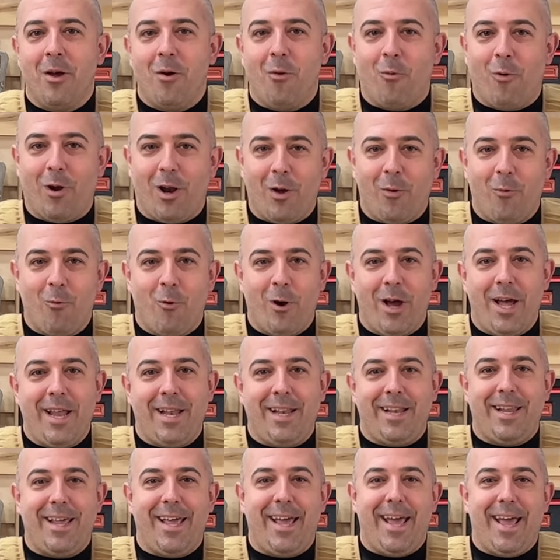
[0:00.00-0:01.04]
when I
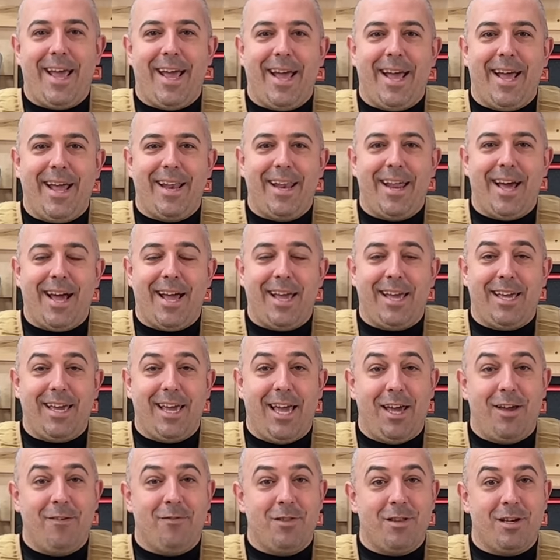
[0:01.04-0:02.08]
went and I
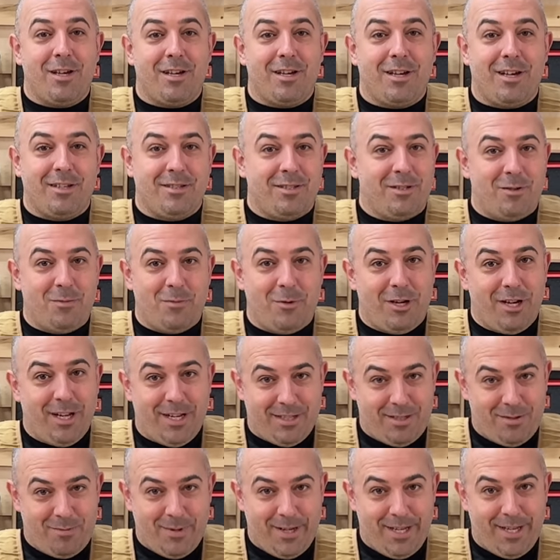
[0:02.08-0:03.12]
gave the customer an
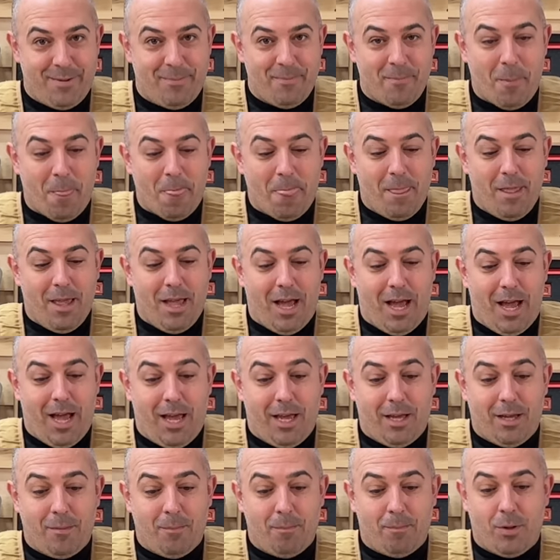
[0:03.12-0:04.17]
estimate,
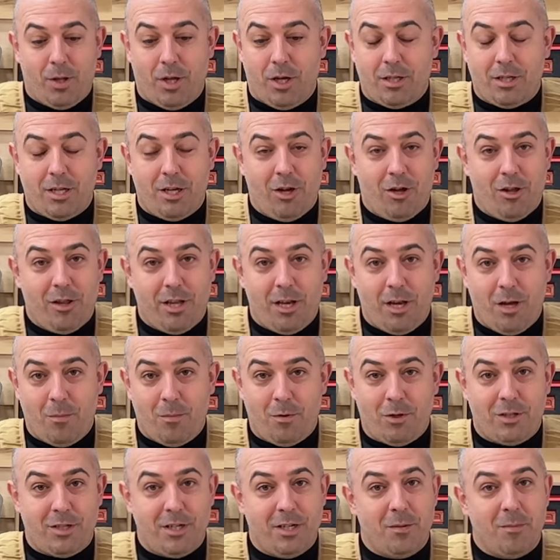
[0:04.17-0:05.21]
I plugged in all the
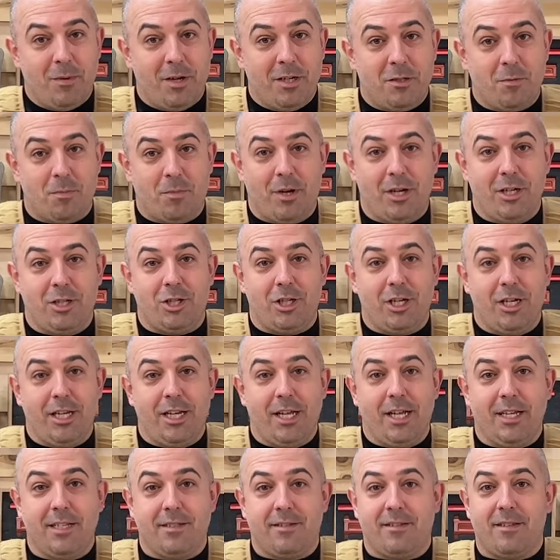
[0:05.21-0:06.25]
numbers into my spreadsheet,
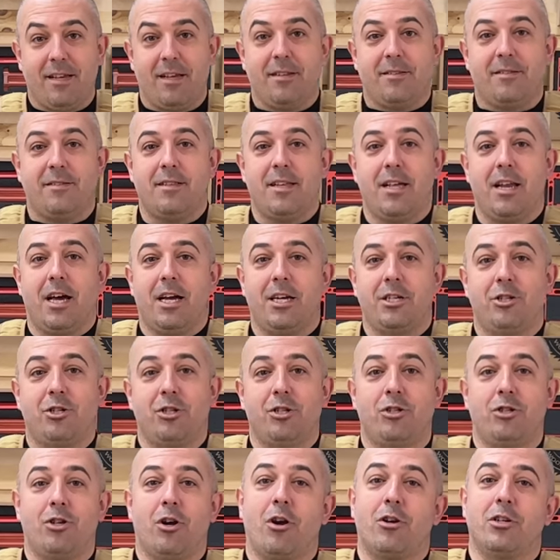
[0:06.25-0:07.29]
and it says that I
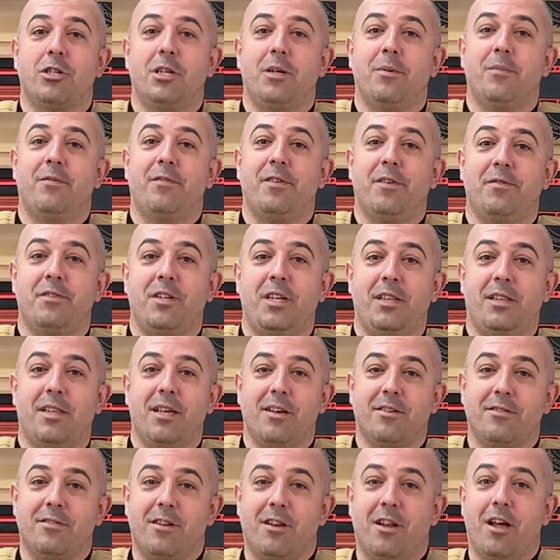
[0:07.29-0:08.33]
should charge him
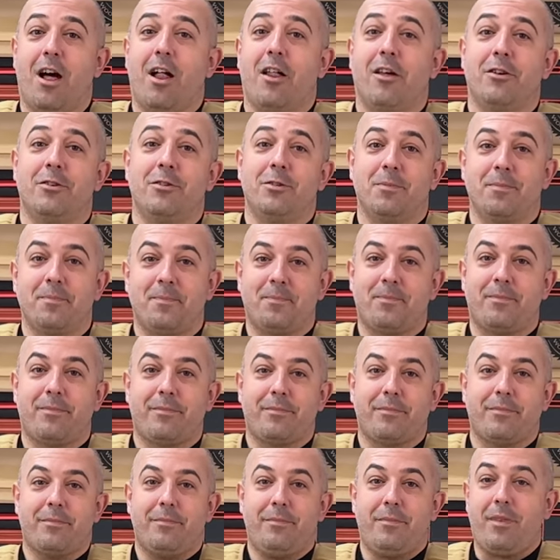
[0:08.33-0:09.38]
$15,000.
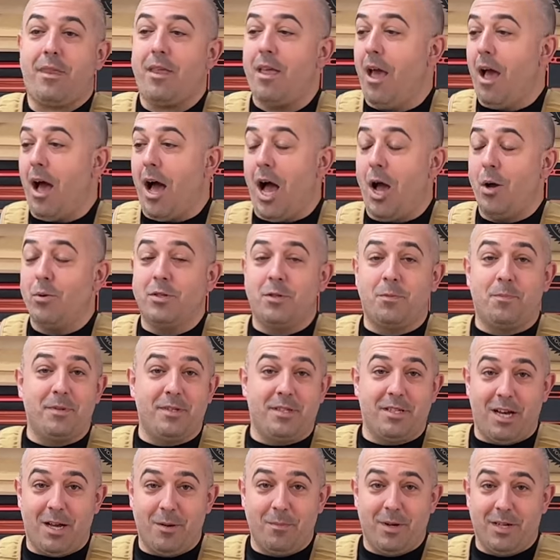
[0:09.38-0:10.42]
I was
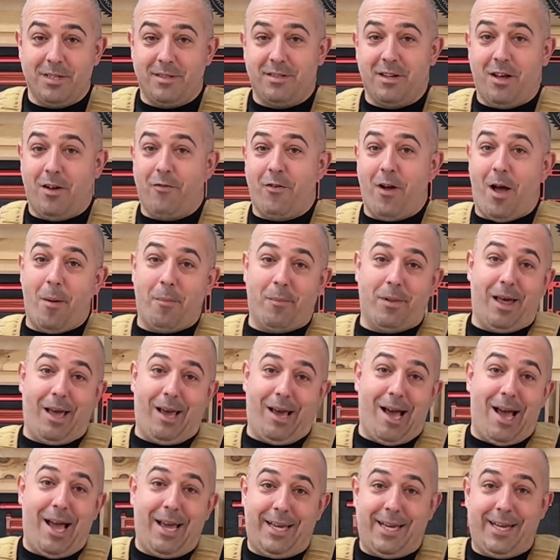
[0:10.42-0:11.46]
beside myself. I'm
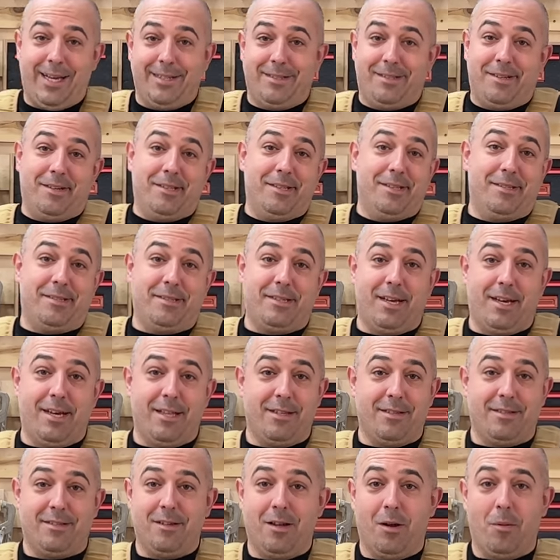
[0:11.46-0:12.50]
like, I can't tell this guy
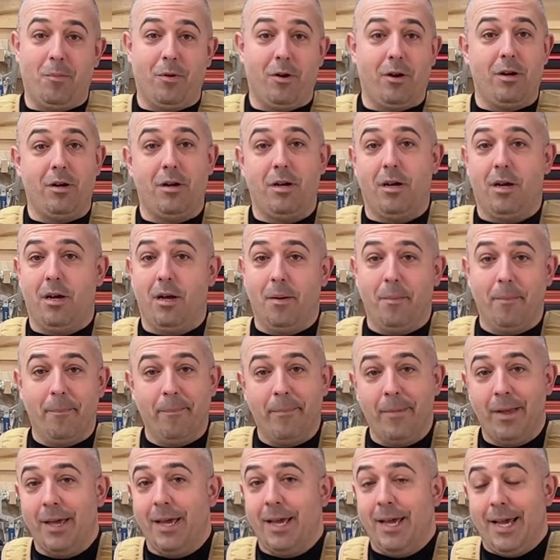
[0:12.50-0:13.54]
this number.
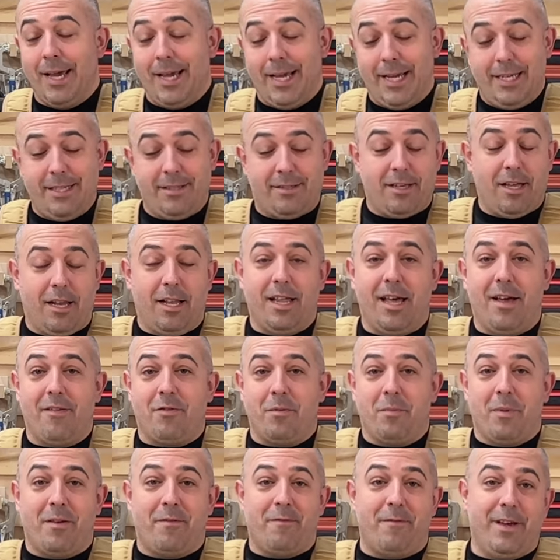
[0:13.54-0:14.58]
He's to laugh
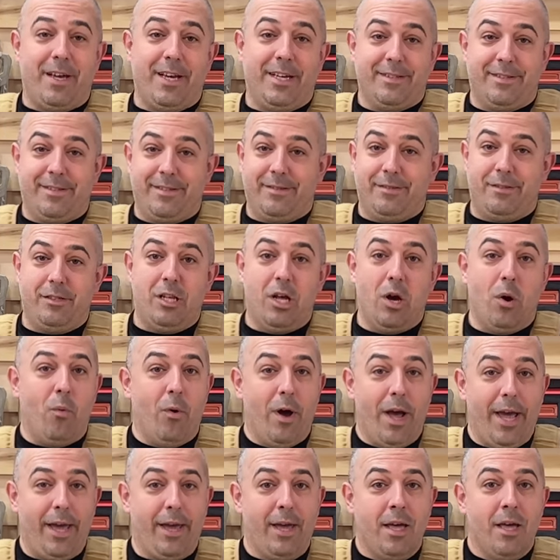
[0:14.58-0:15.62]
in my face. No
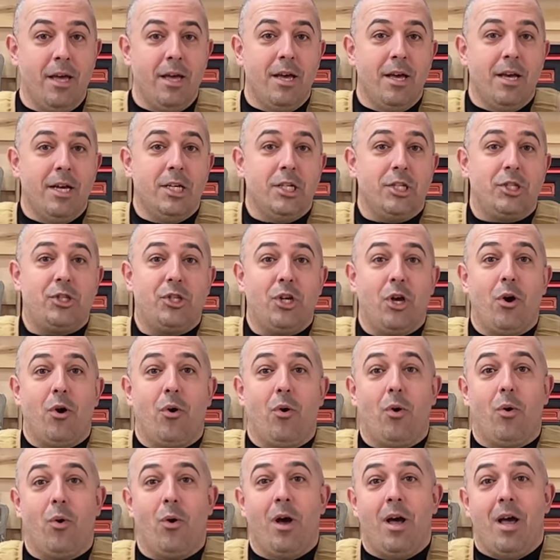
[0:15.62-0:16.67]
way.
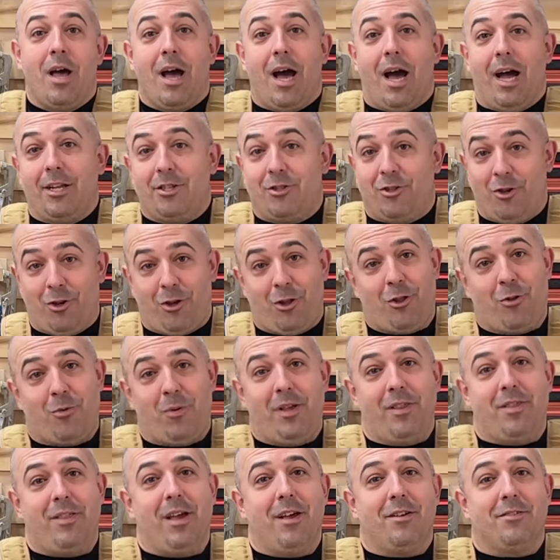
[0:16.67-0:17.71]
So I took
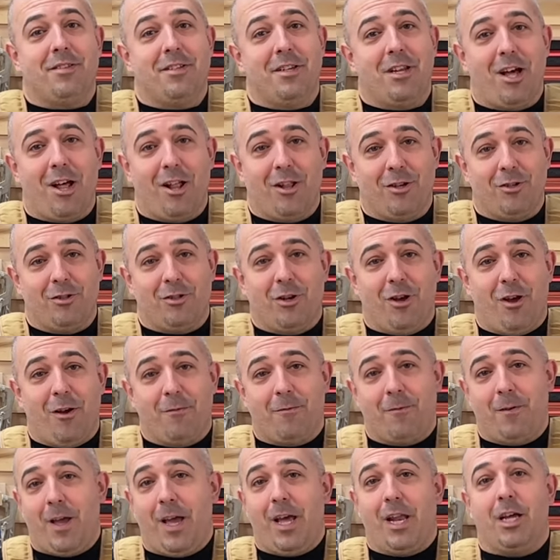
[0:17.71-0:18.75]
$3,000
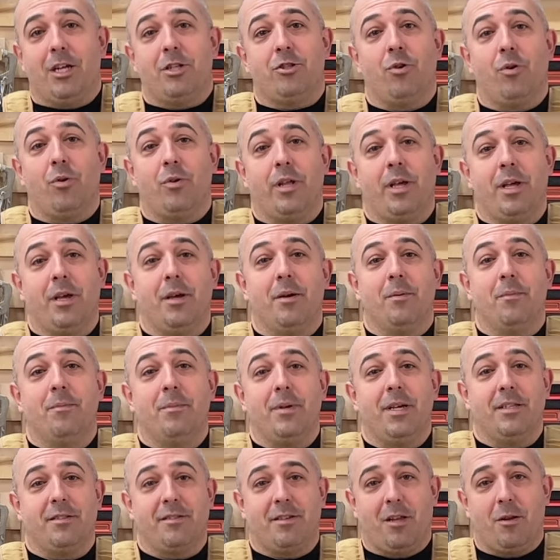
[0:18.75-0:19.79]
off, and I told
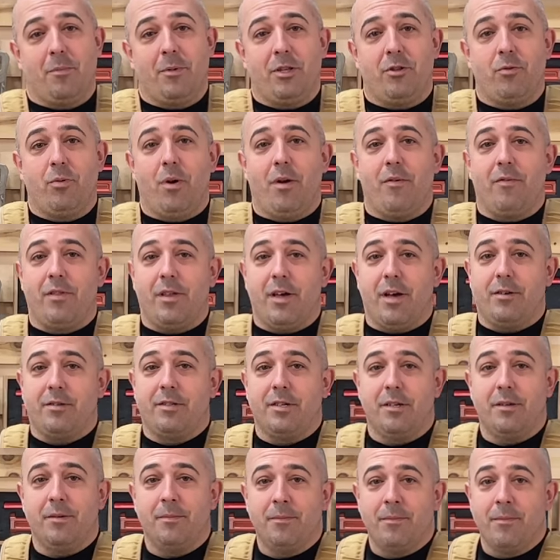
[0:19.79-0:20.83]
him it's going to be
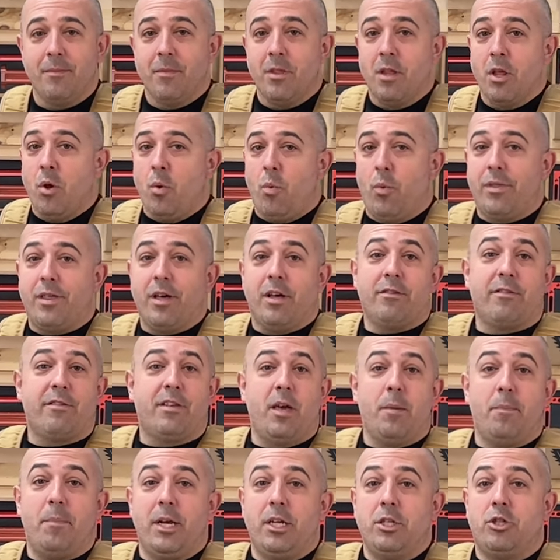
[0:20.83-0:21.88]
$12,000. Without
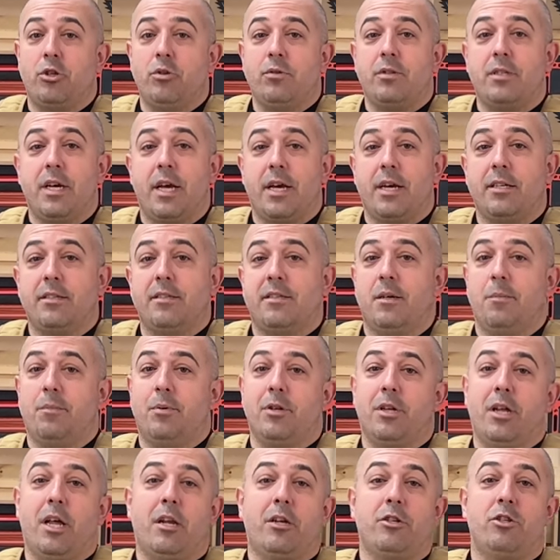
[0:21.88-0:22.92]
skipping 2 seconds, he
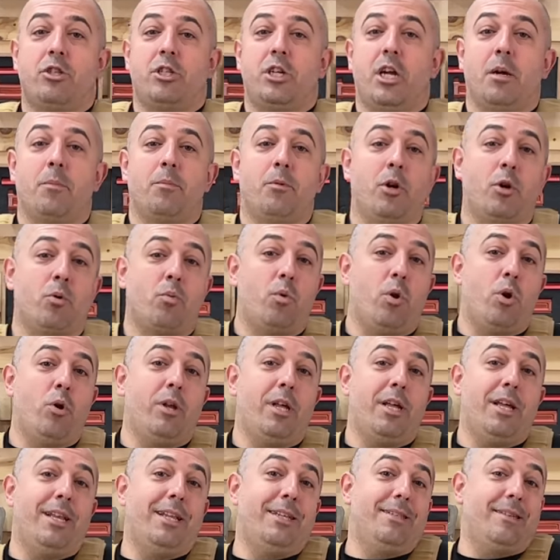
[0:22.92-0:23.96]
pulled out his checkbook,
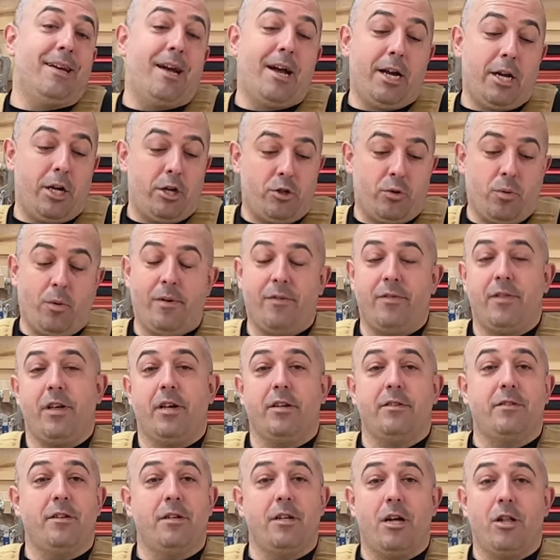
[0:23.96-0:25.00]
wrote an entire
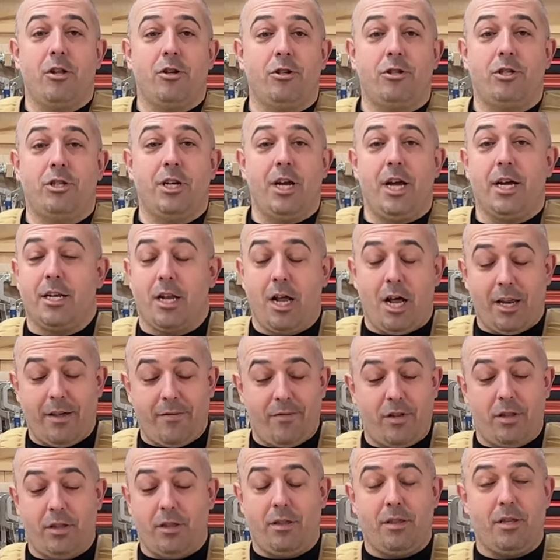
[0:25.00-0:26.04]
$12,000 check, not
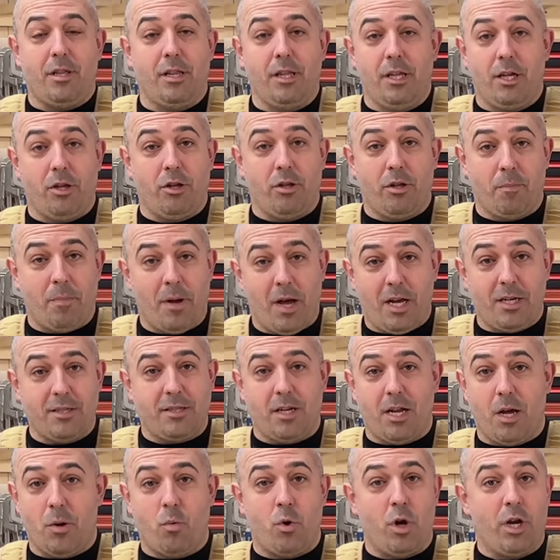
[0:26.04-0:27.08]
even the little
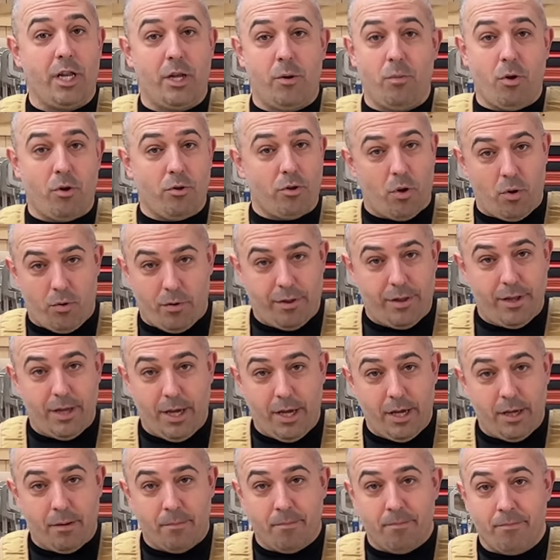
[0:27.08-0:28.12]
deposit I wanted. He wrote the whole thing.